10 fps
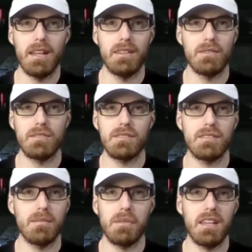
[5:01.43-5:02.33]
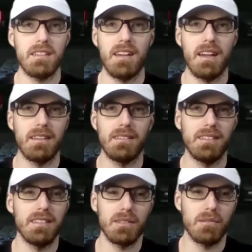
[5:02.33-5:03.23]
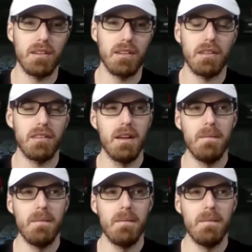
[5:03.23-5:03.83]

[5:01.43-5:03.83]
There's some things I disagree with.